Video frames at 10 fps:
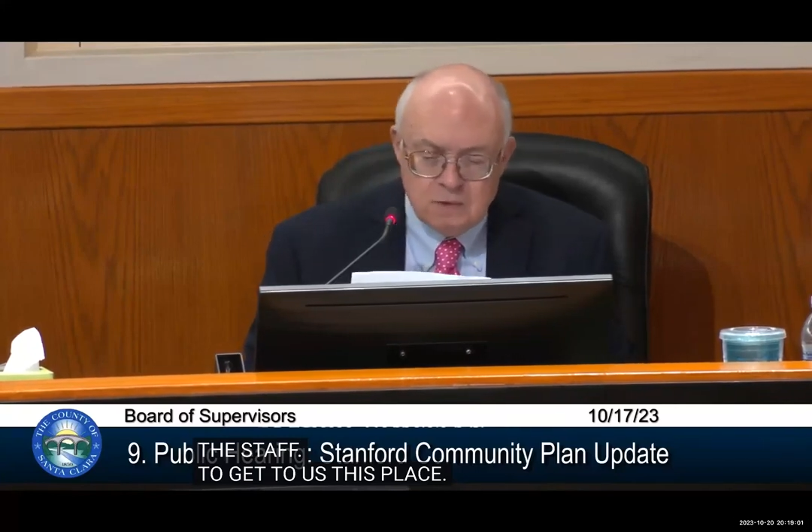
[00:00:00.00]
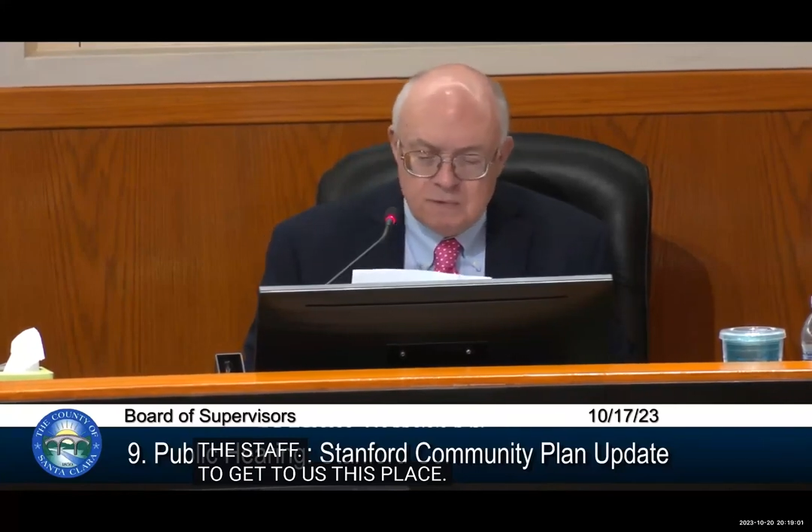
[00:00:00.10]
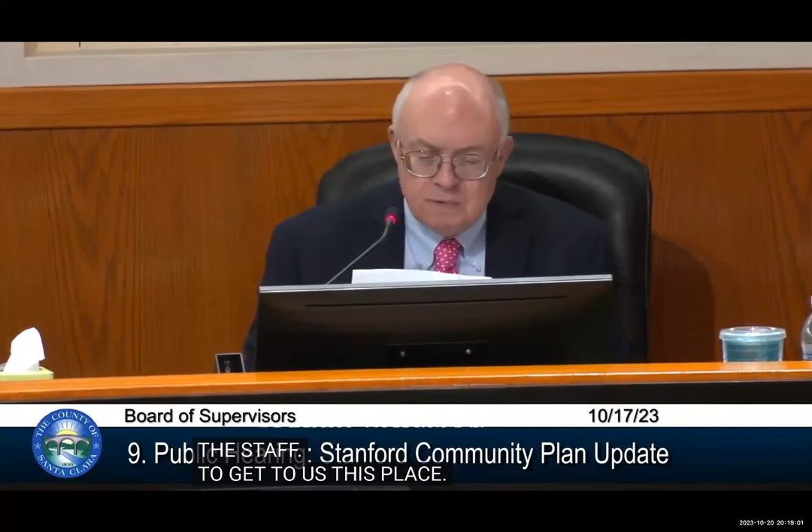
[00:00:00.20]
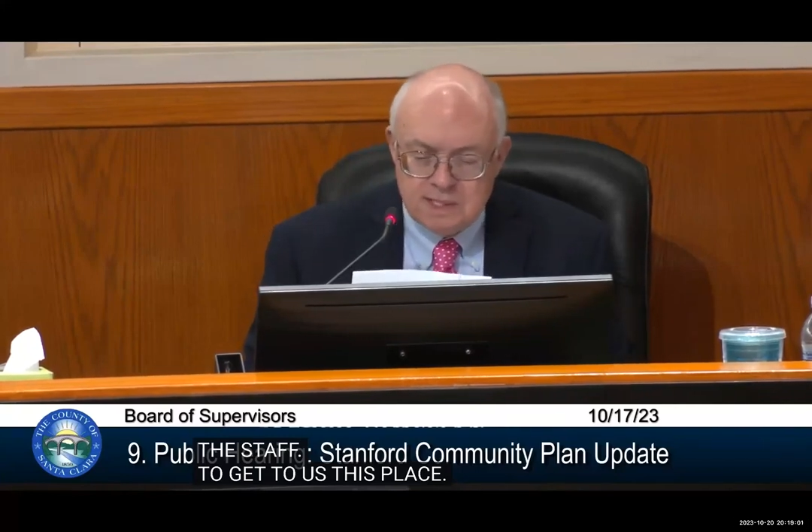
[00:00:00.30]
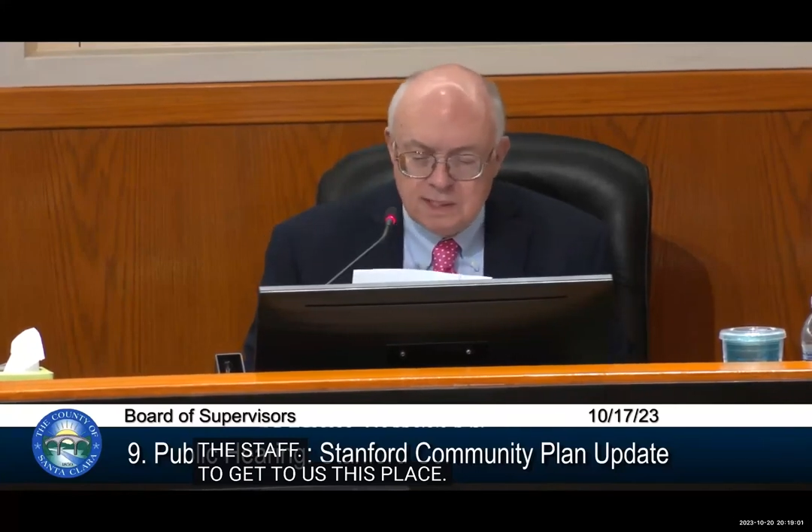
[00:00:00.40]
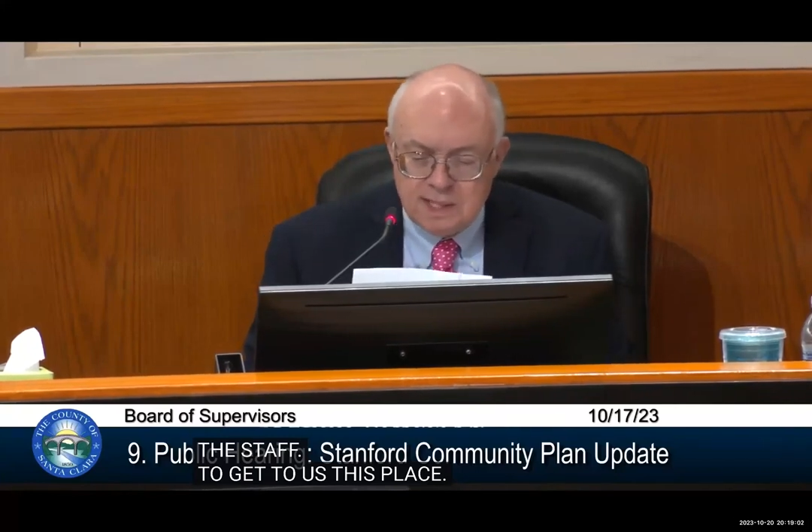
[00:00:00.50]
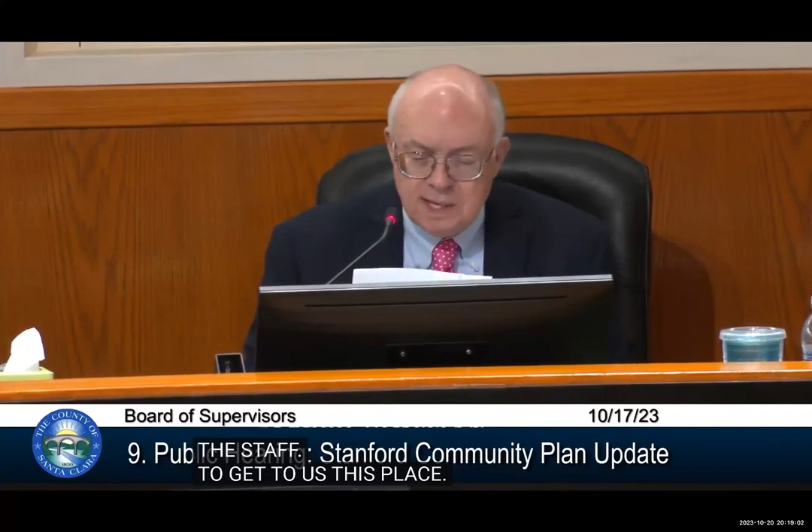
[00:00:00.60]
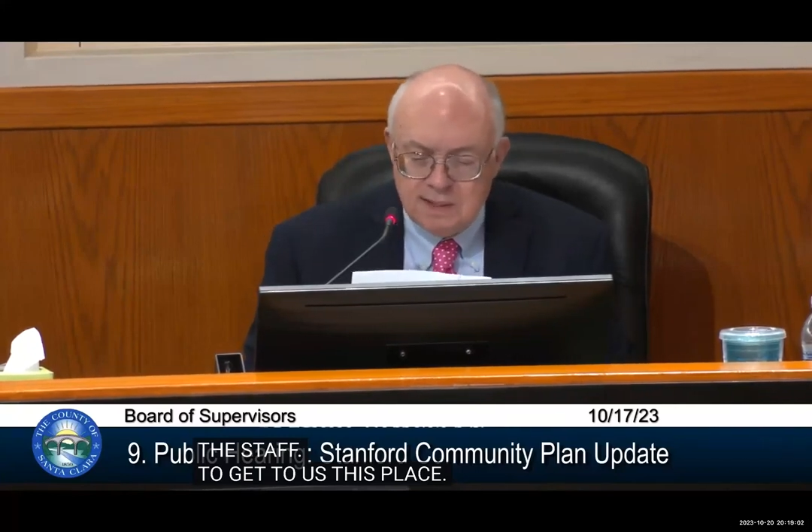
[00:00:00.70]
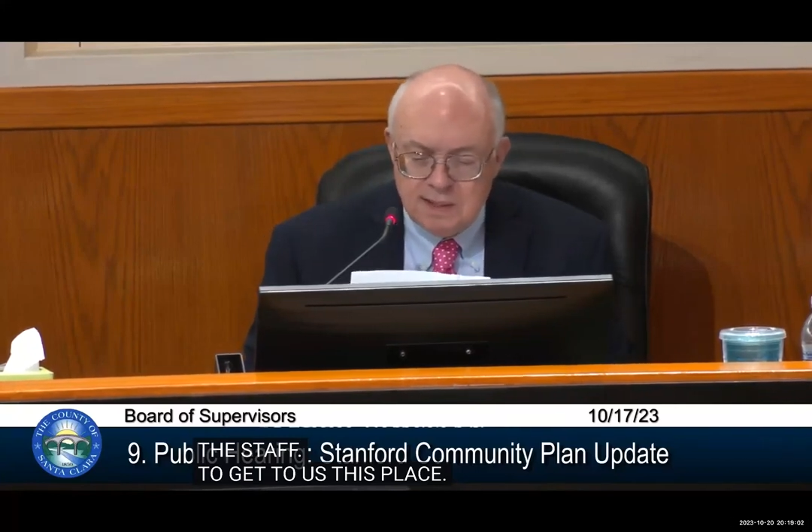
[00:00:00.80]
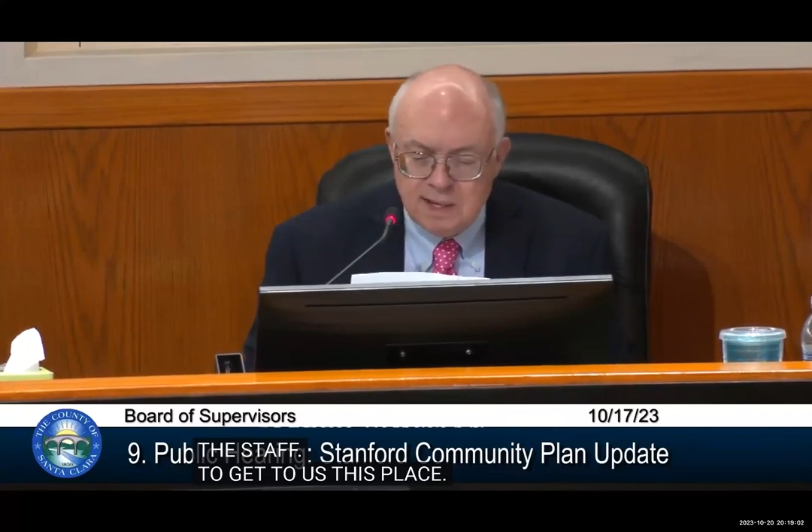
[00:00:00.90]
to
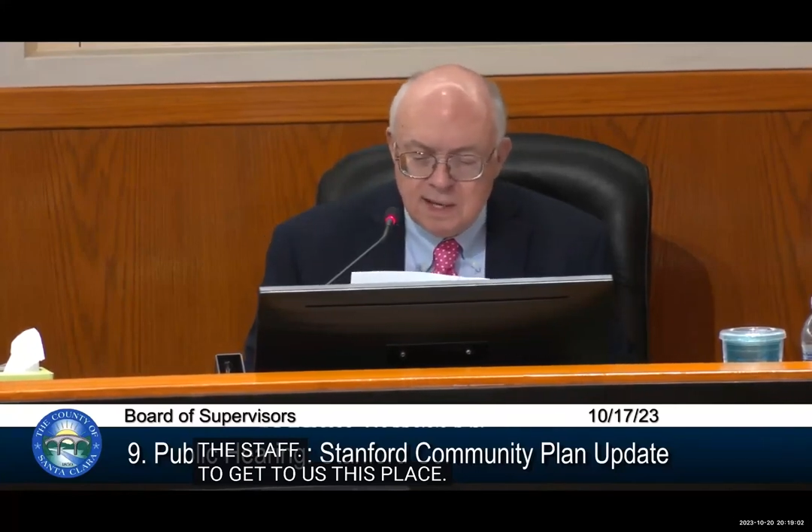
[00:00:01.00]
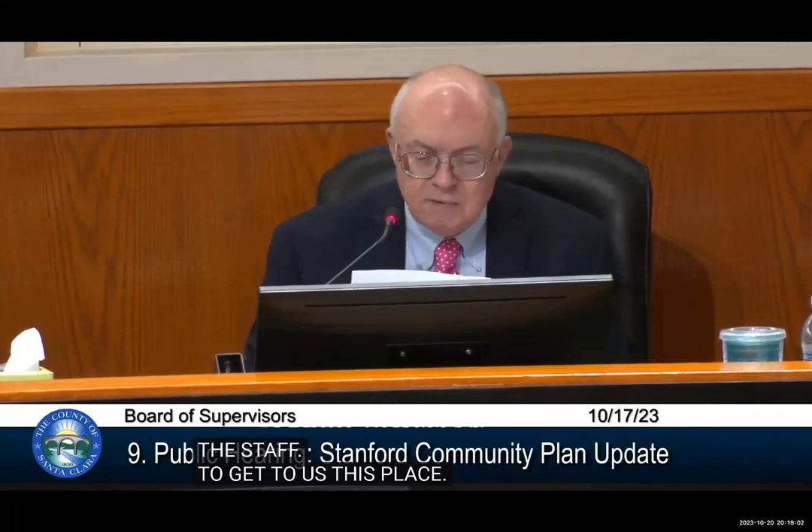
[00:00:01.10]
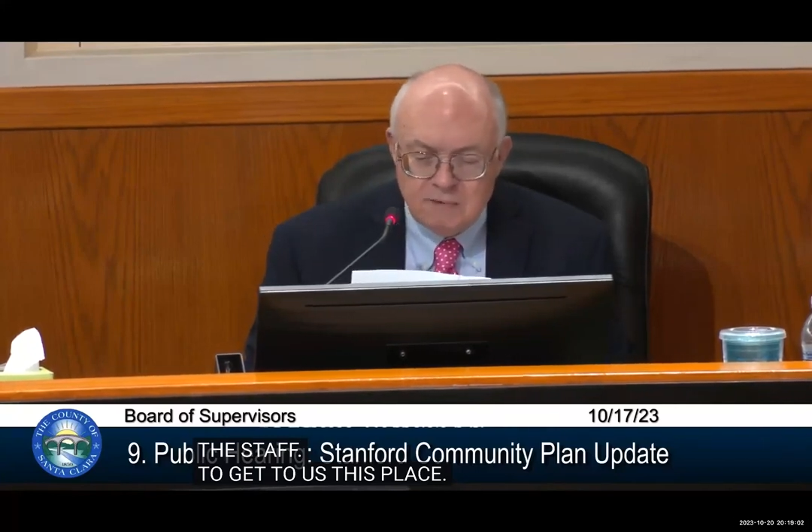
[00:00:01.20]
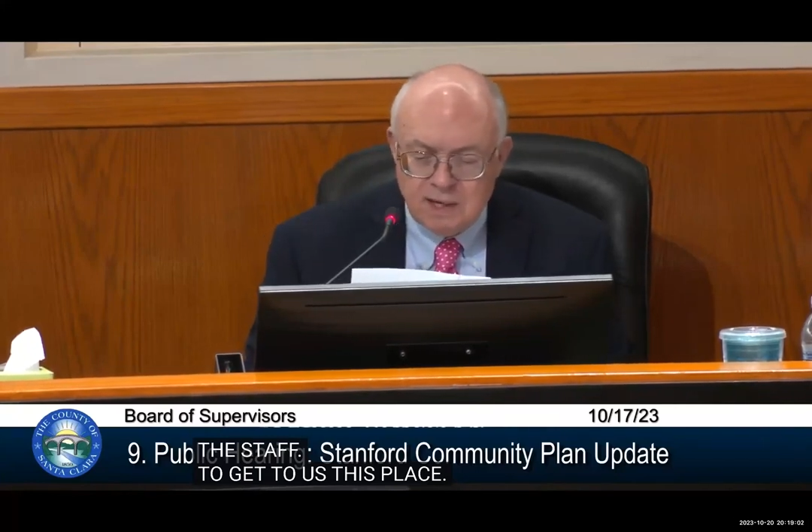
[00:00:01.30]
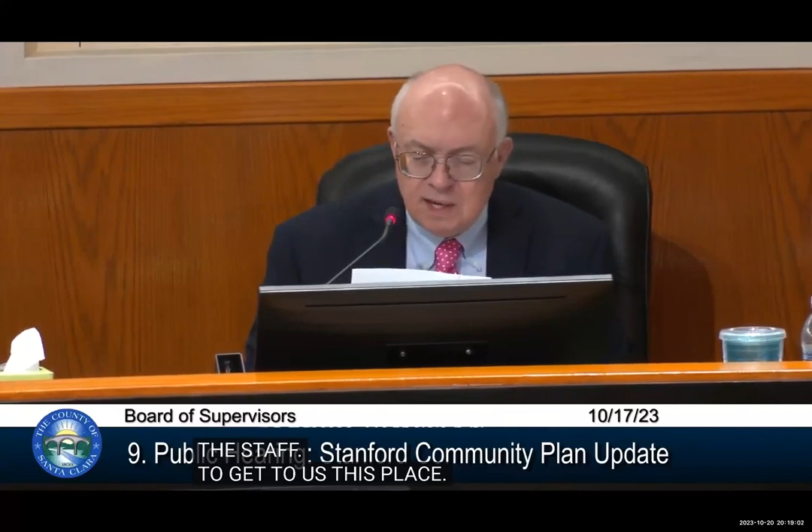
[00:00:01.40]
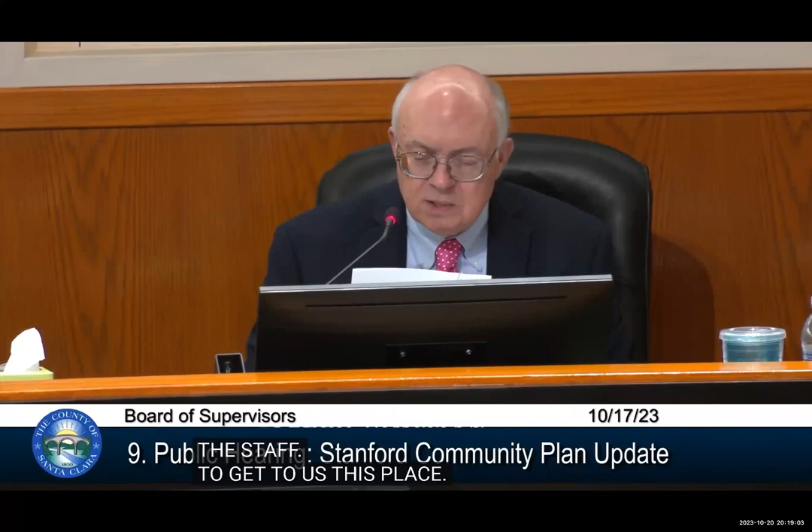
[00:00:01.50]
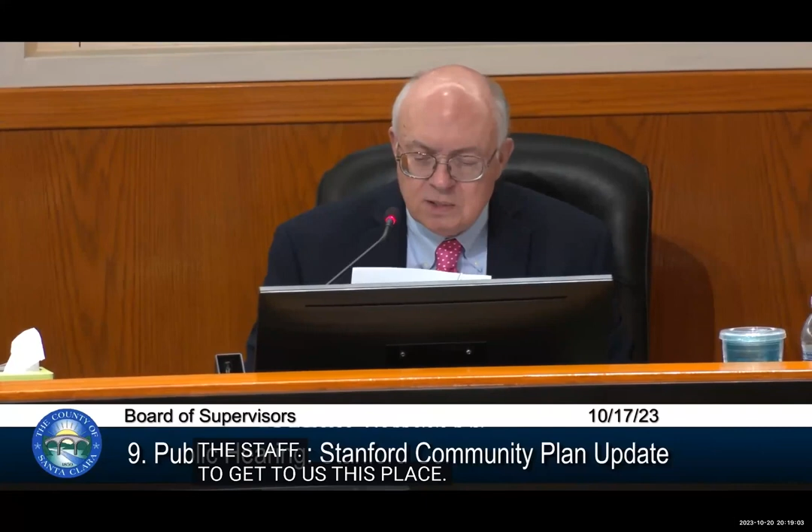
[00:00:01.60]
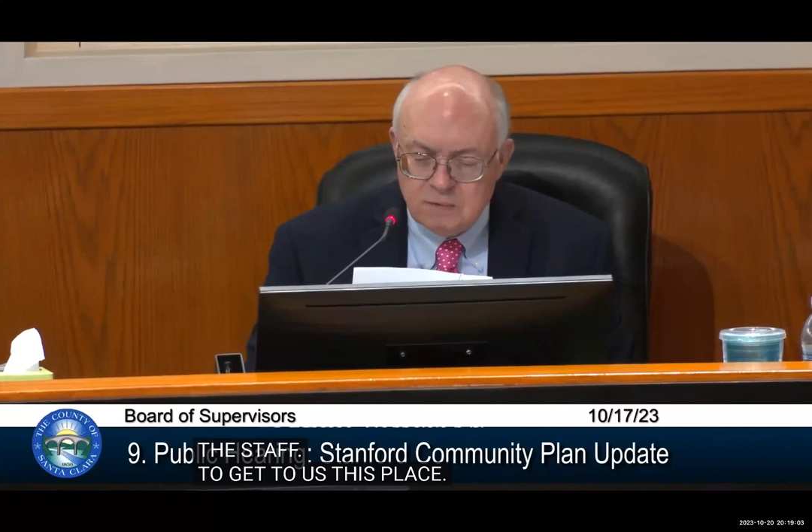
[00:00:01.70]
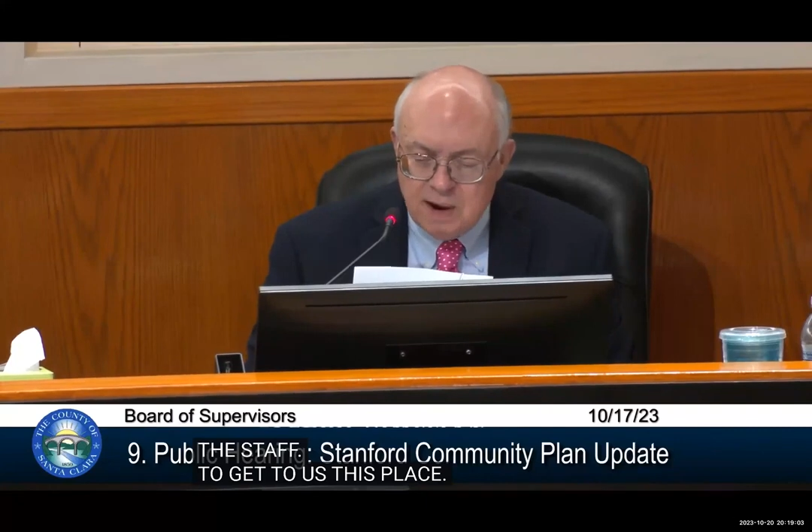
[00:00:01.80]
facilitate the identification